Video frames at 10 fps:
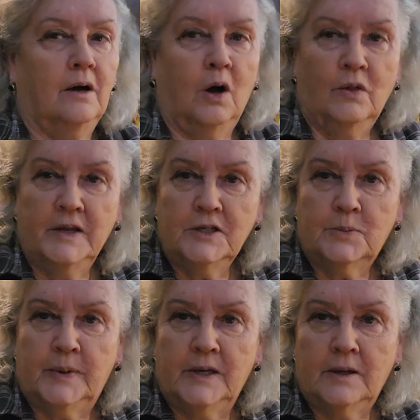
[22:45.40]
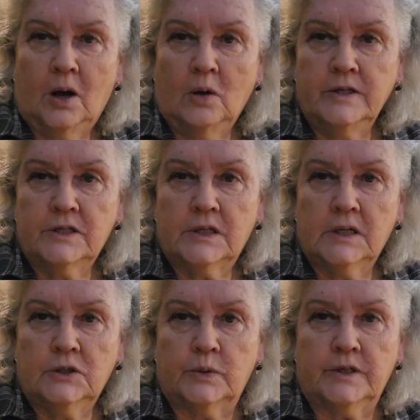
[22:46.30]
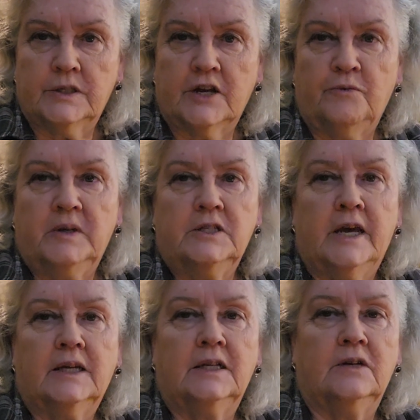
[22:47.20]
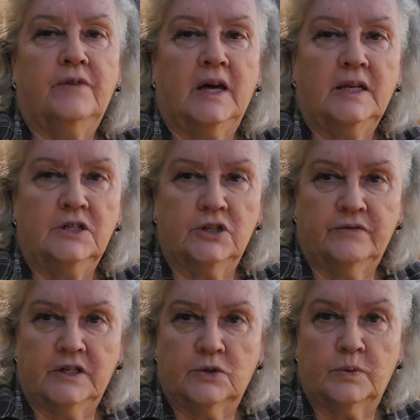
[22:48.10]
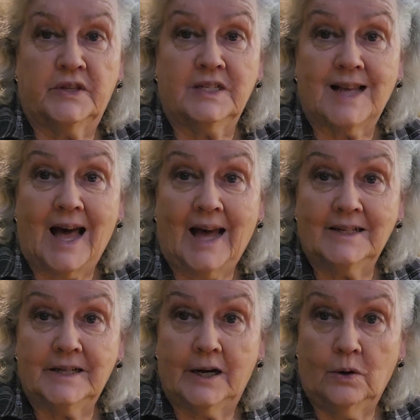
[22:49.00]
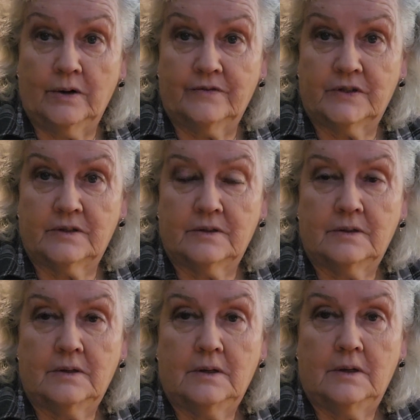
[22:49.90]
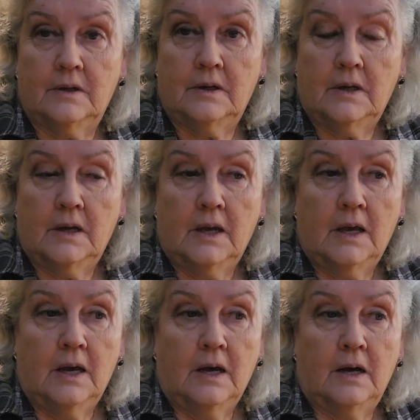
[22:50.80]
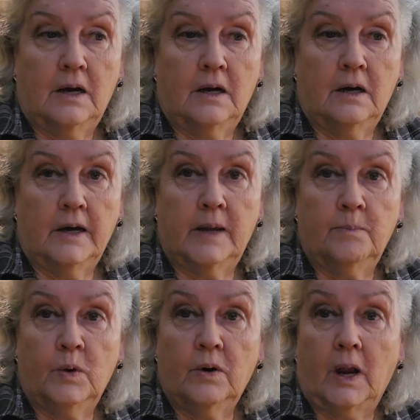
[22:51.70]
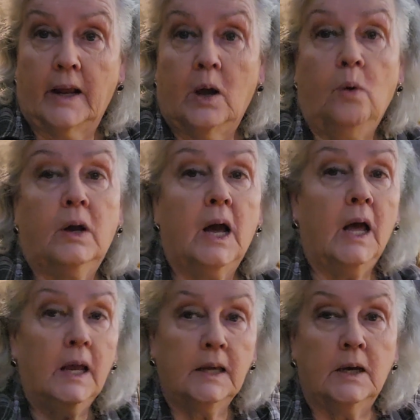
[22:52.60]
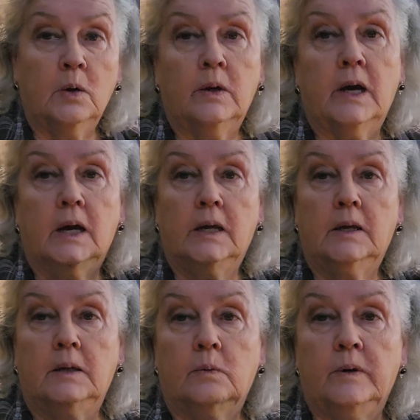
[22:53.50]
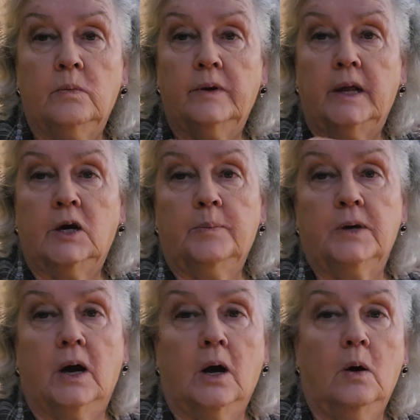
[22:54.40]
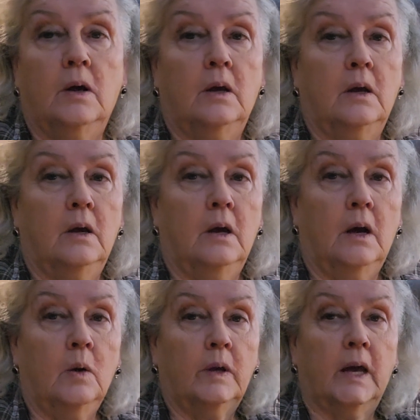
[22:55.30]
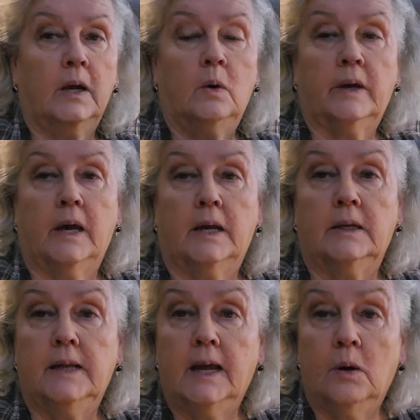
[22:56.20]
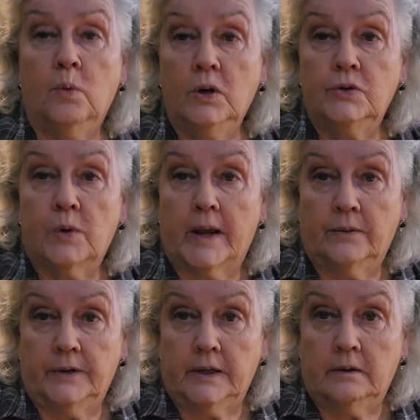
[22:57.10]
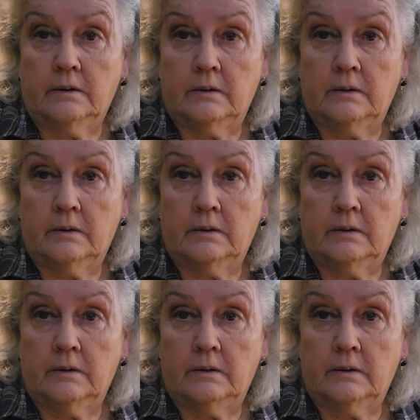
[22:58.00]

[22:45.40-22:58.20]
all these countries have been taking advantage of us with these high tariffs, and we're like, okay, okay, we want to help y'all, okay, okay, and now we're drowning.